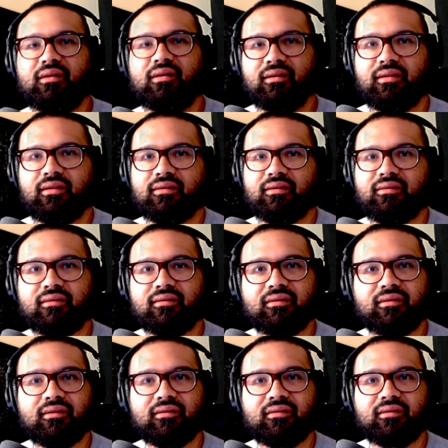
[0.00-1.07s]
this
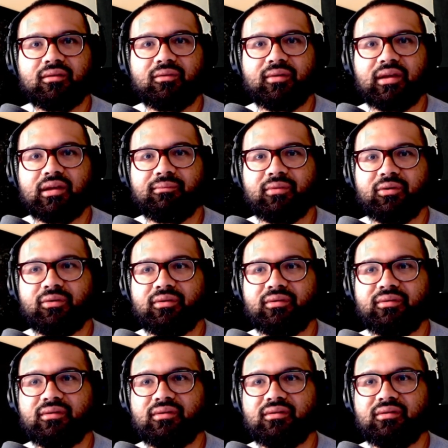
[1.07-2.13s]
little game mode.
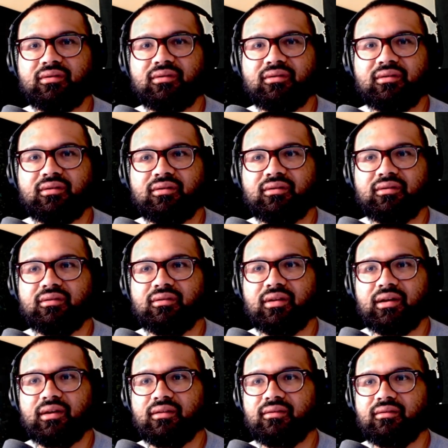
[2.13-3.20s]

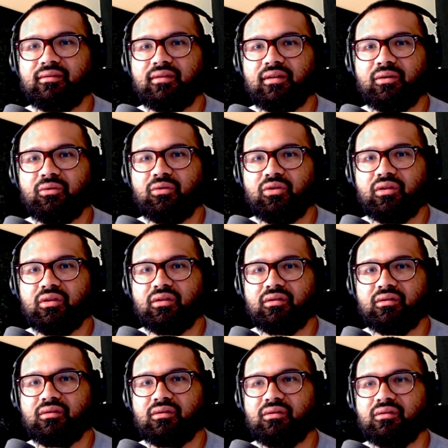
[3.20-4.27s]
Like this is the OG
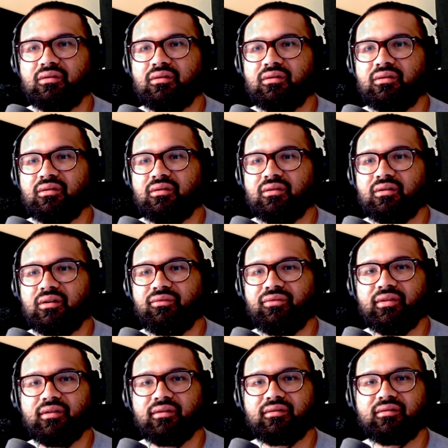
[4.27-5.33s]
of
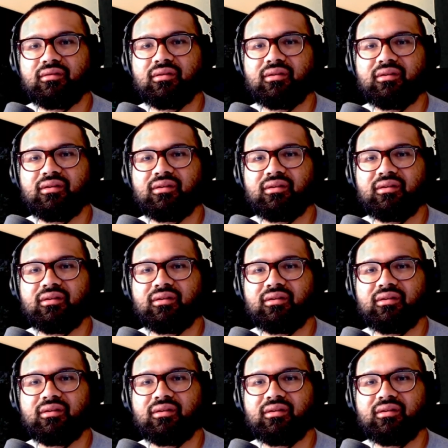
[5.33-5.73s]
this.